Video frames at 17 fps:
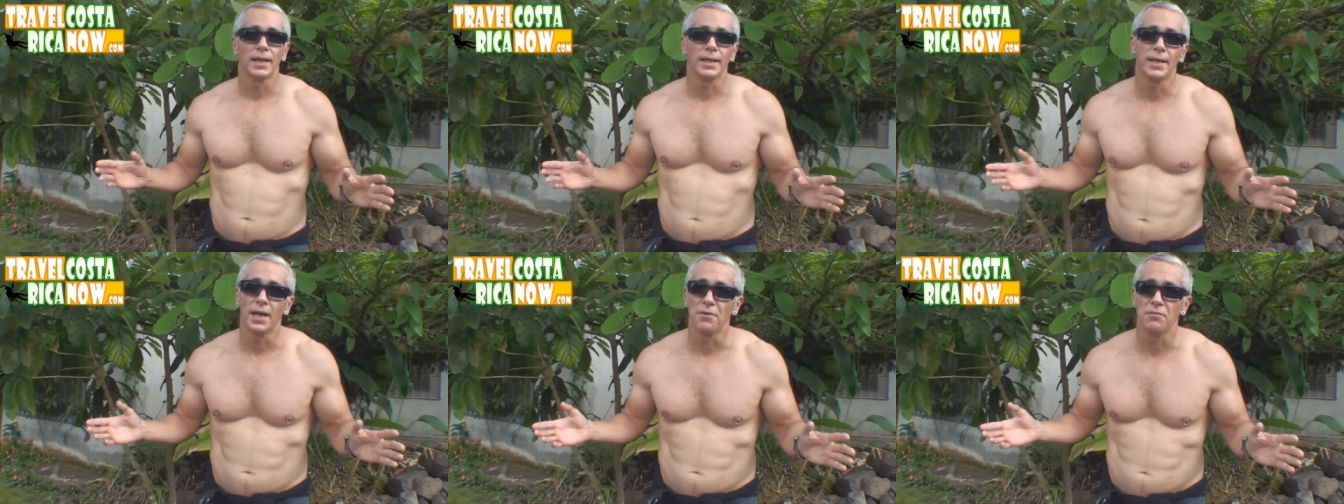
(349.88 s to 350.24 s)

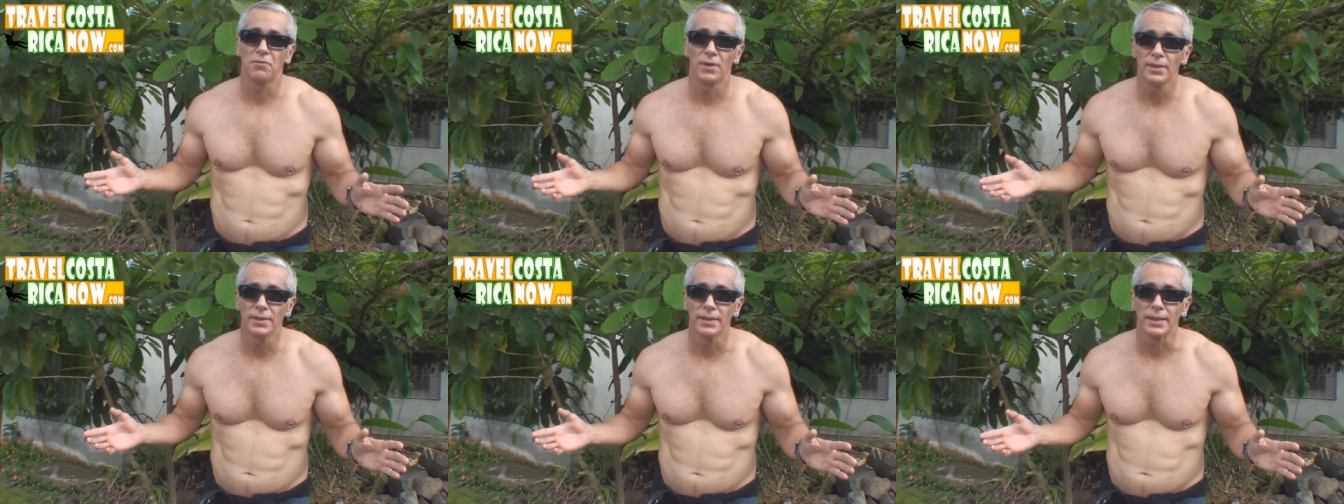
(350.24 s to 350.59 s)
that gay
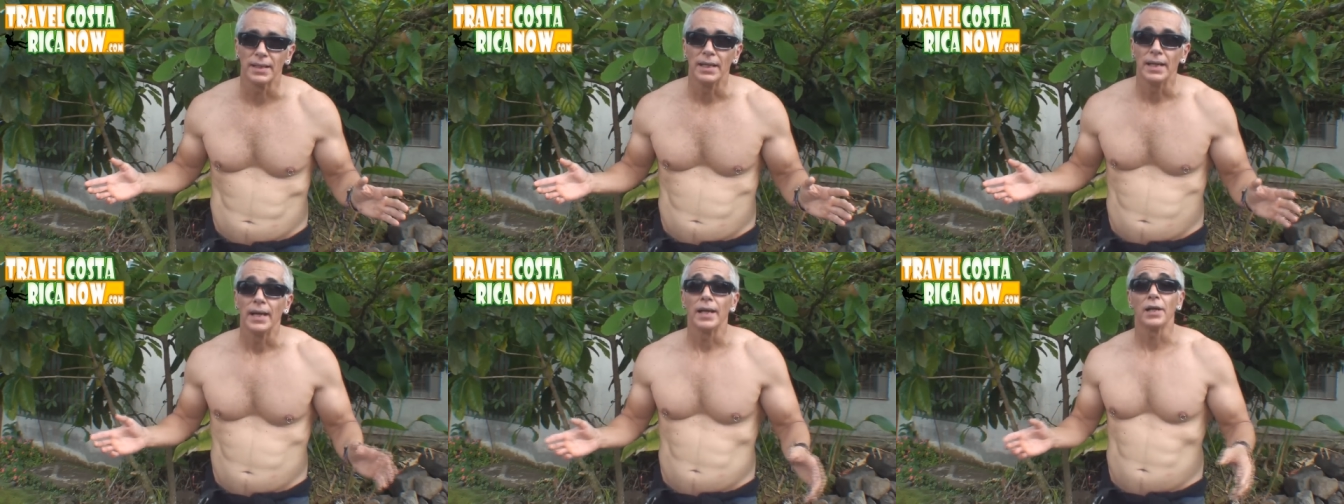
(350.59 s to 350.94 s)

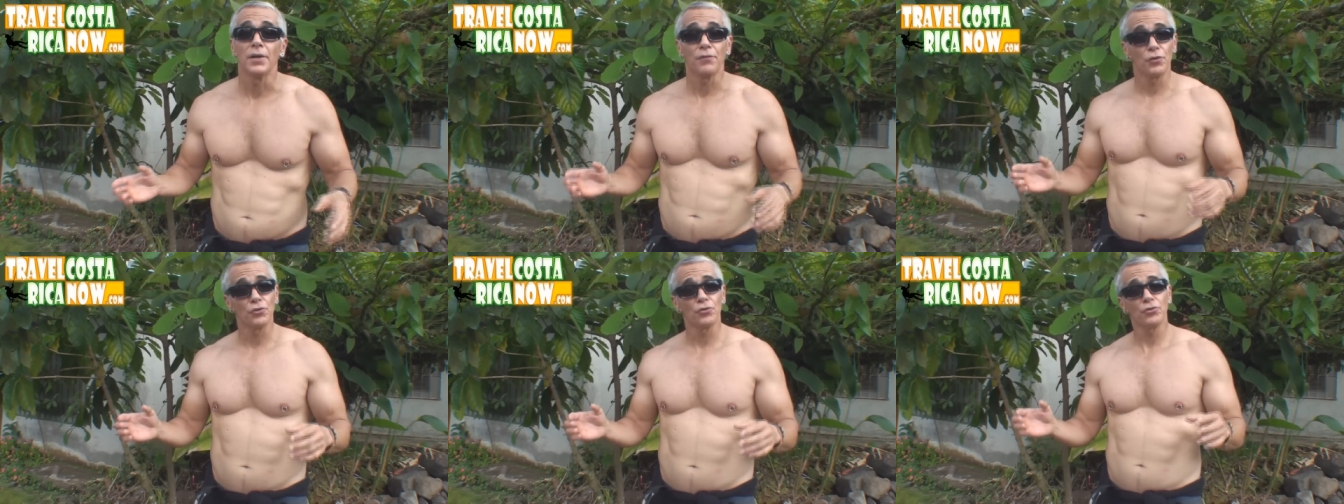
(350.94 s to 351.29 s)
friendly. And
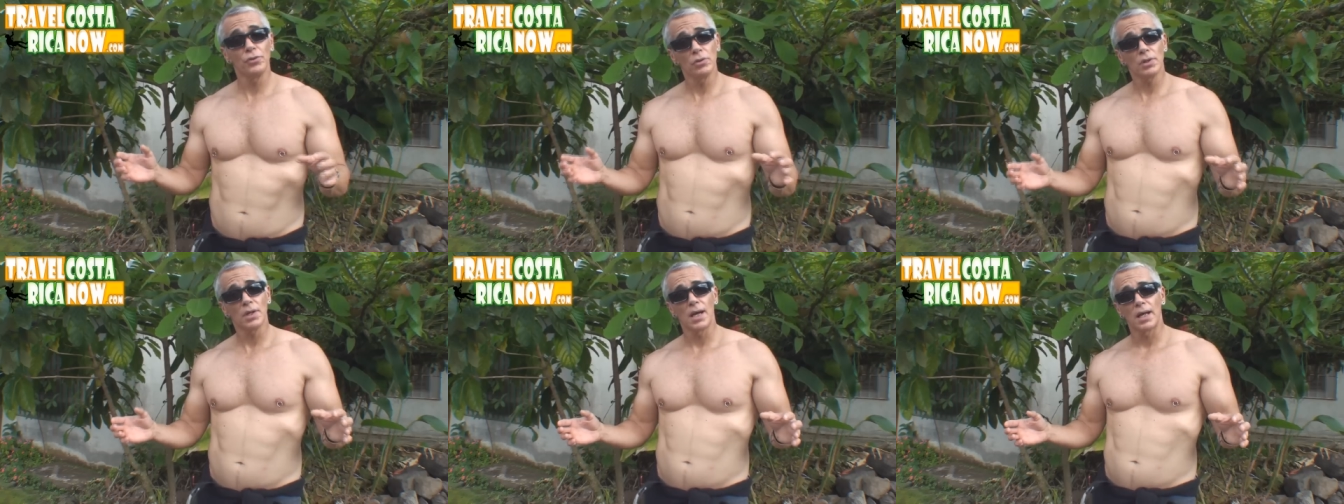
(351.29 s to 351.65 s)
if you're
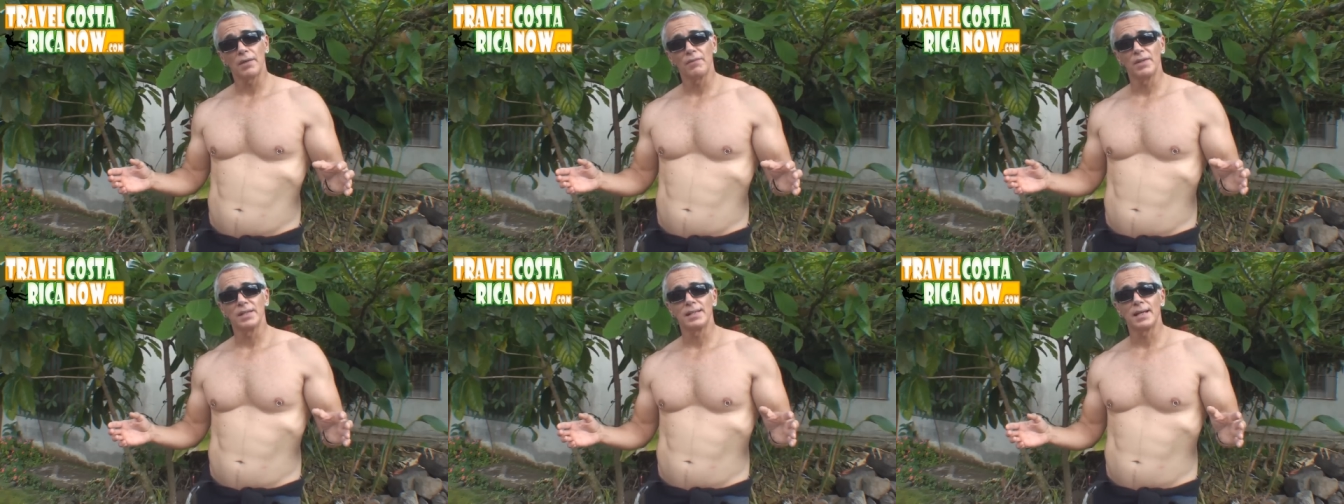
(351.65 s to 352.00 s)
still
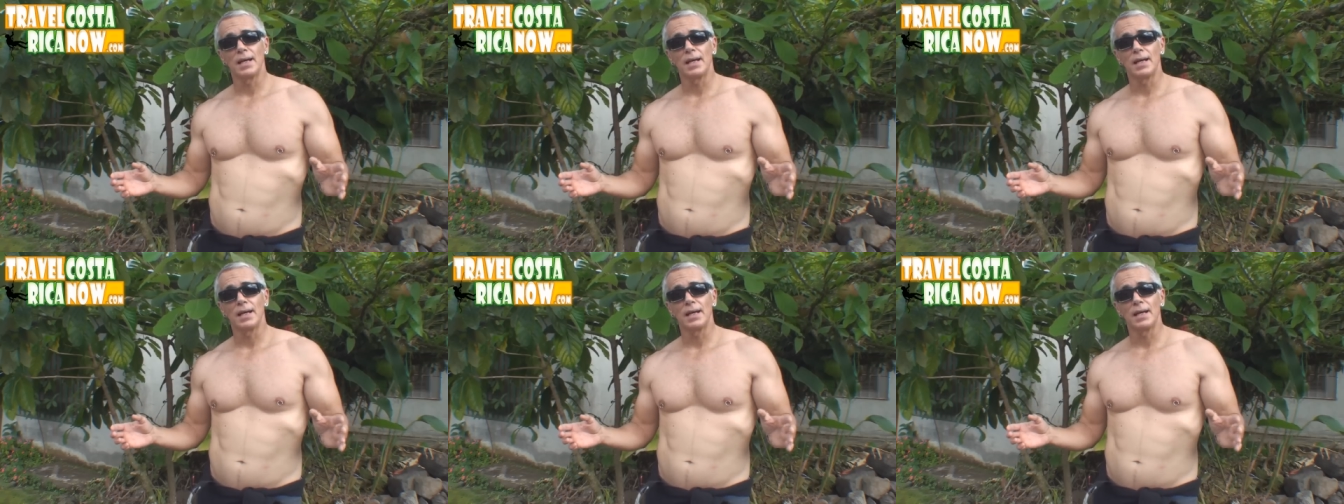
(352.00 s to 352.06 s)
kind of in